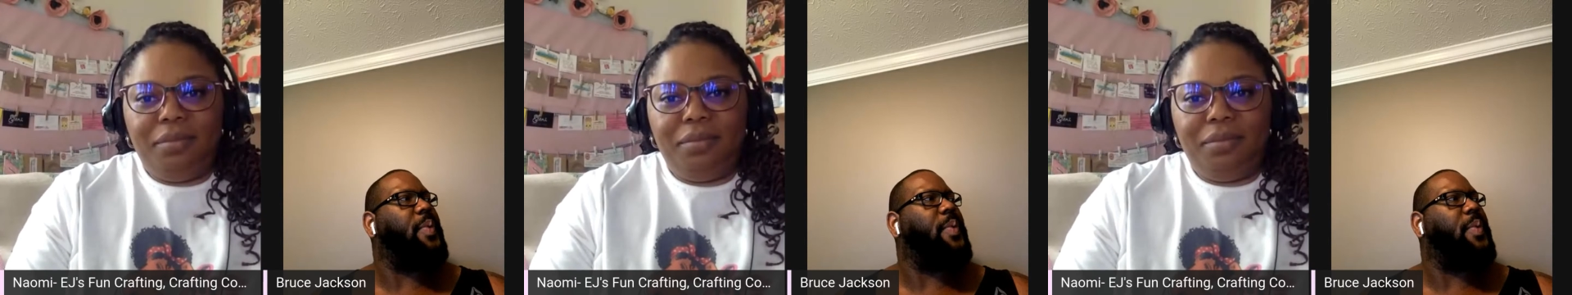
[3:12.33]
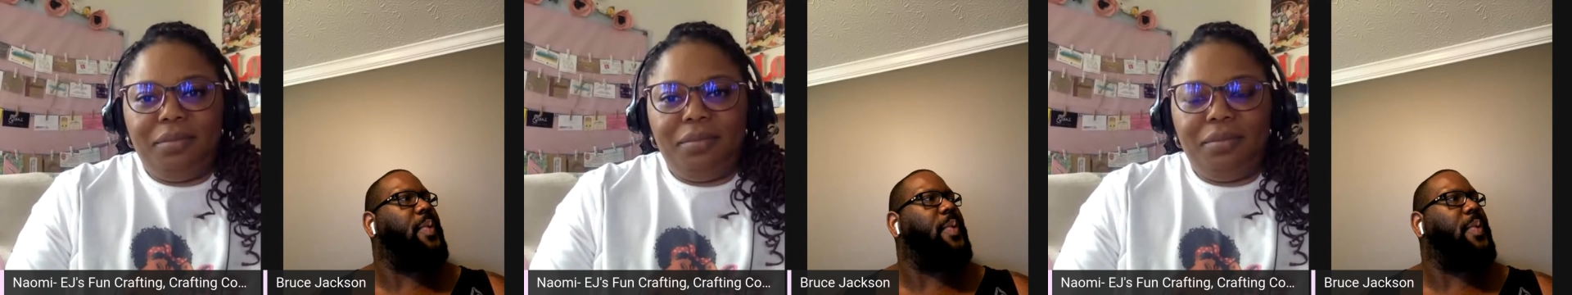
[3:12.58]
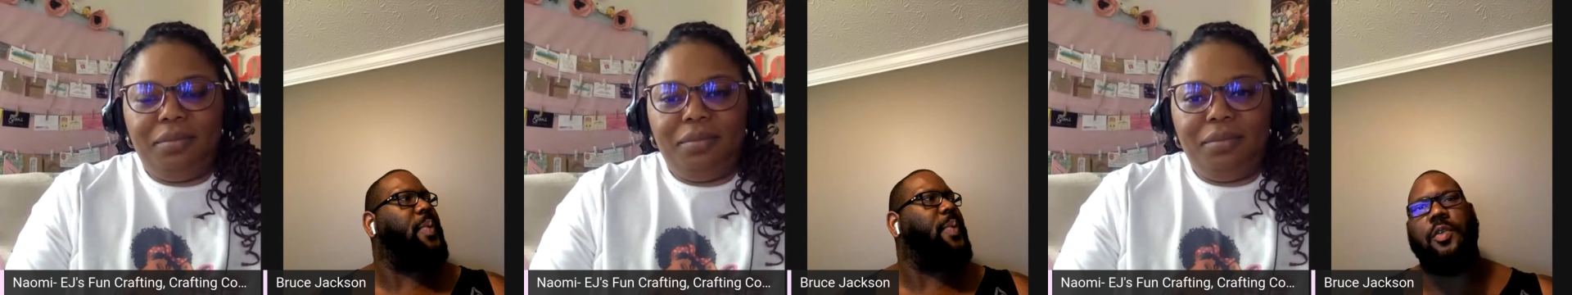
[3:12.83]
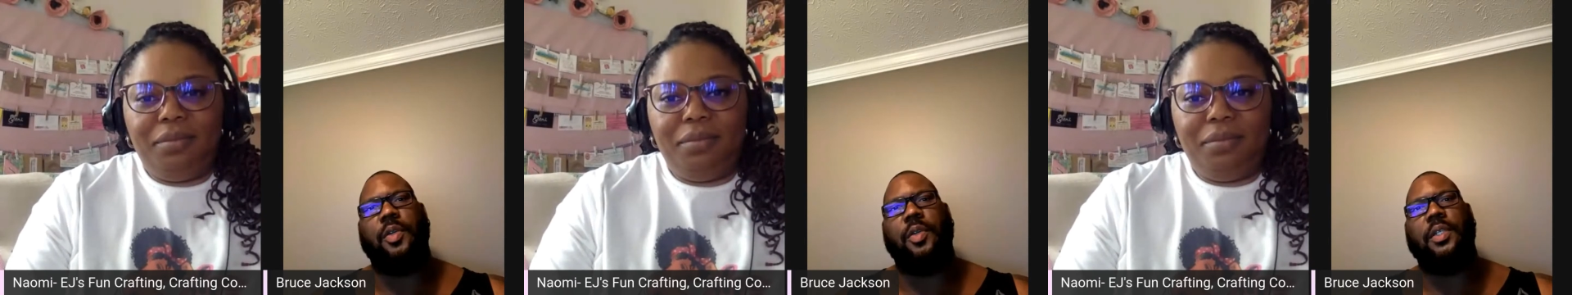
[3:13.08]
Speaker 1: How much would you
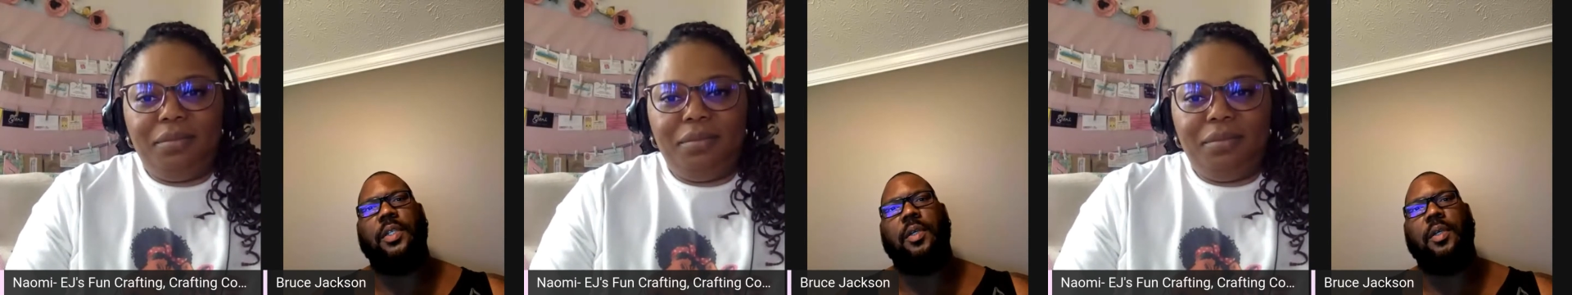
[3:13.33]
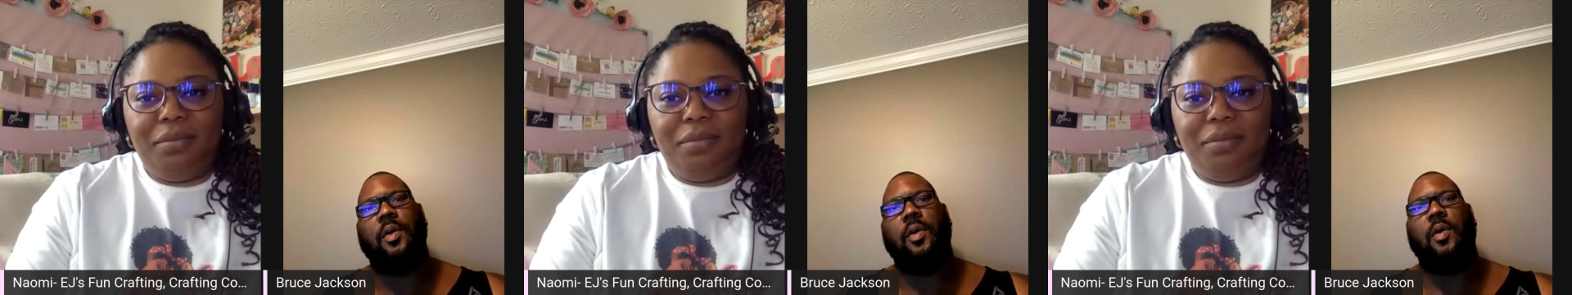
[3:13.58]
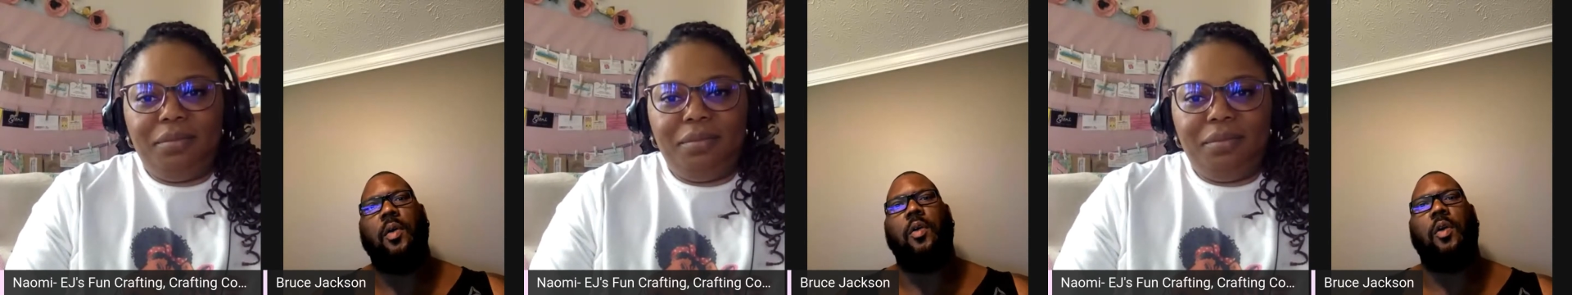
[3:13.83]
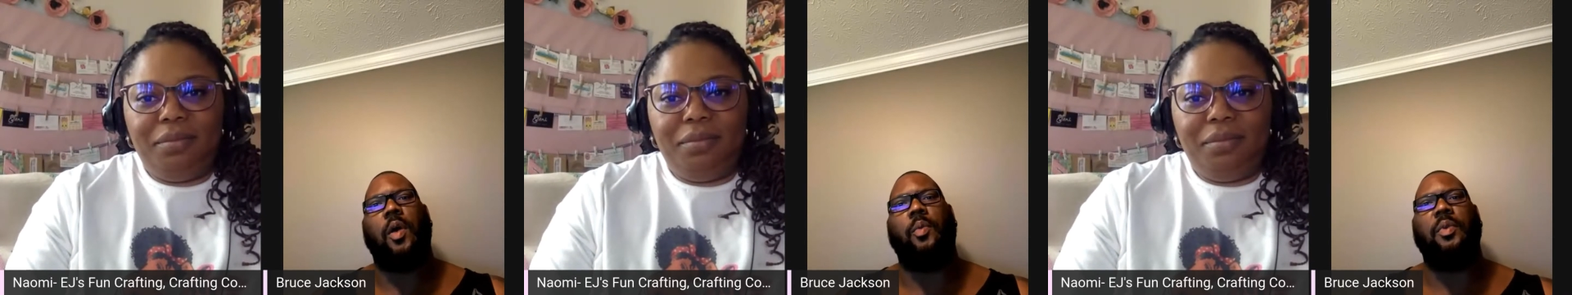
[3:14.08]
charge to do these?
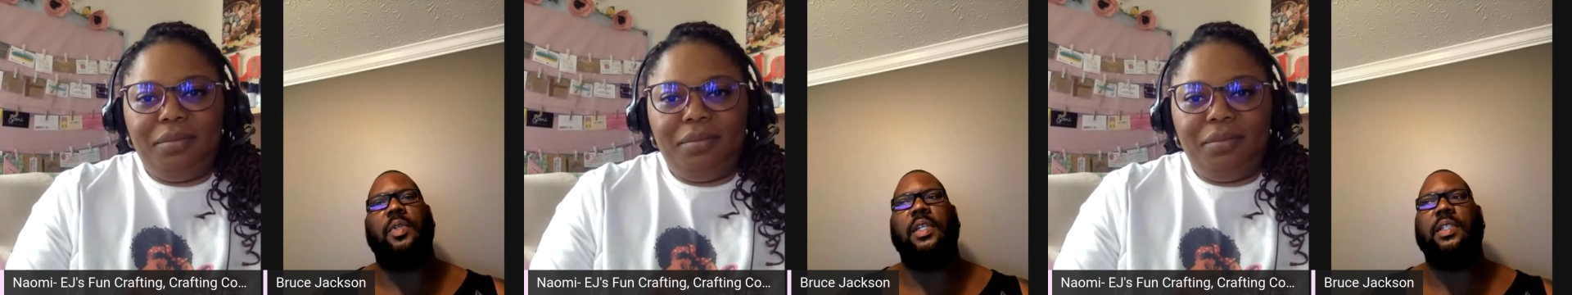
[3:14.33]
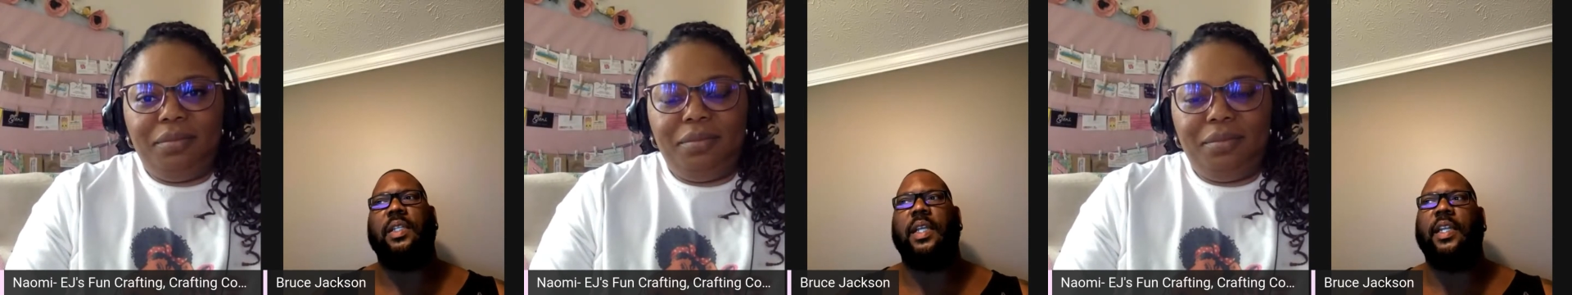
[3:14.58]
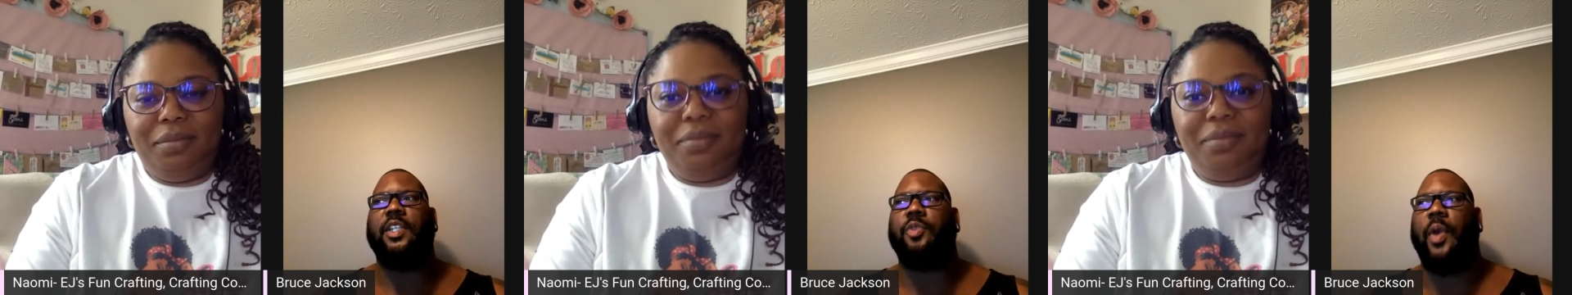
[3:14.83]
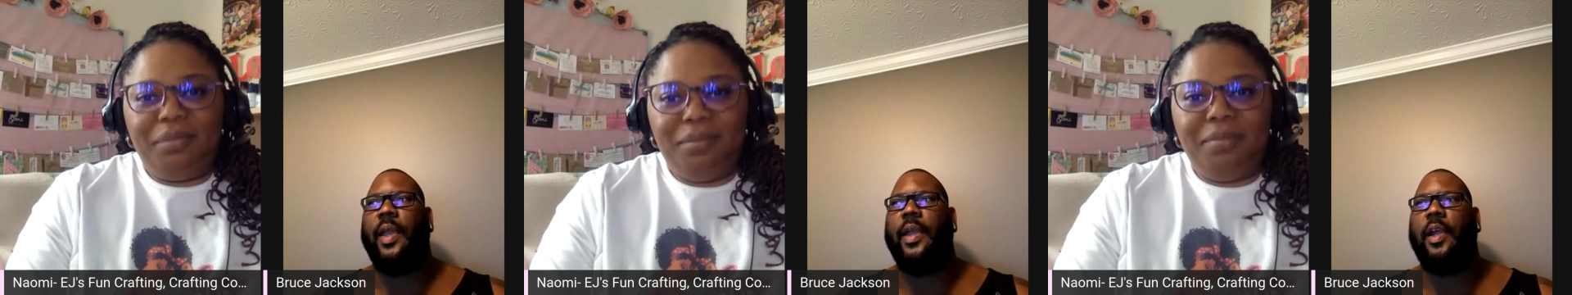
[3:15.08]
Or I want these
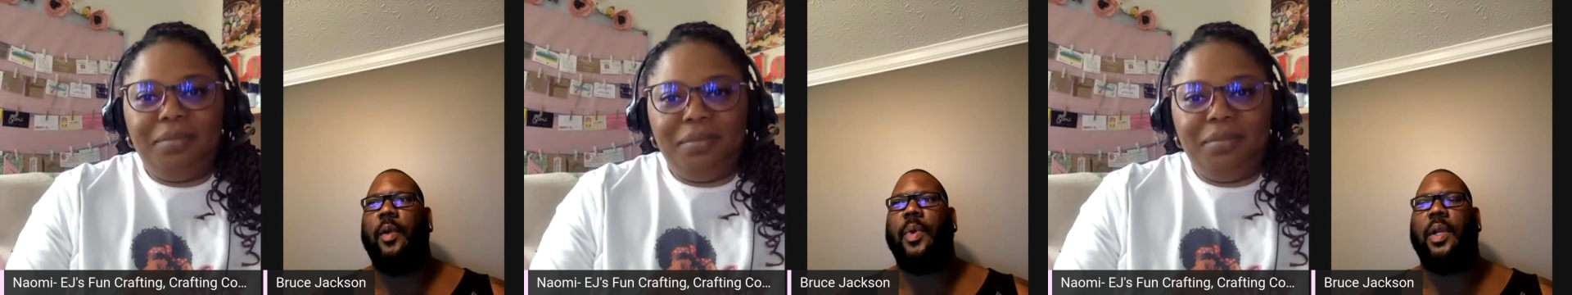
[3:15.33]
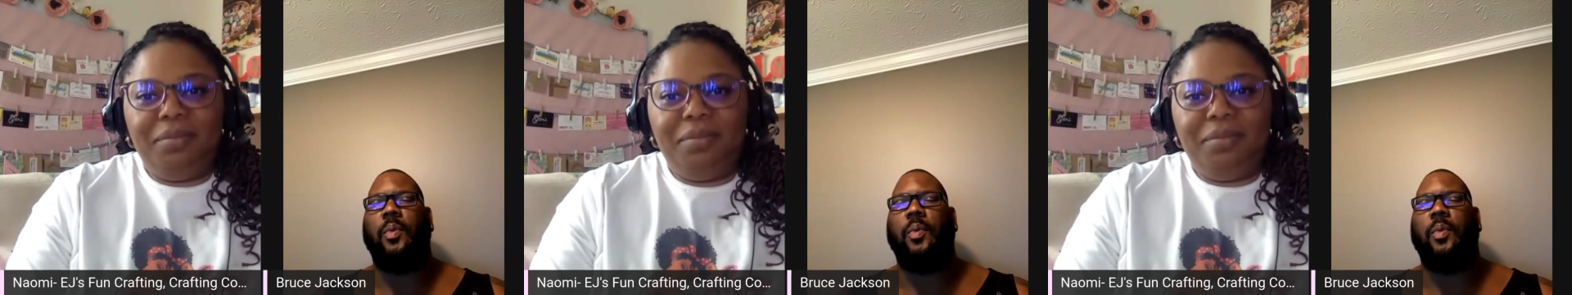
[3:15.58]
Adidas right here,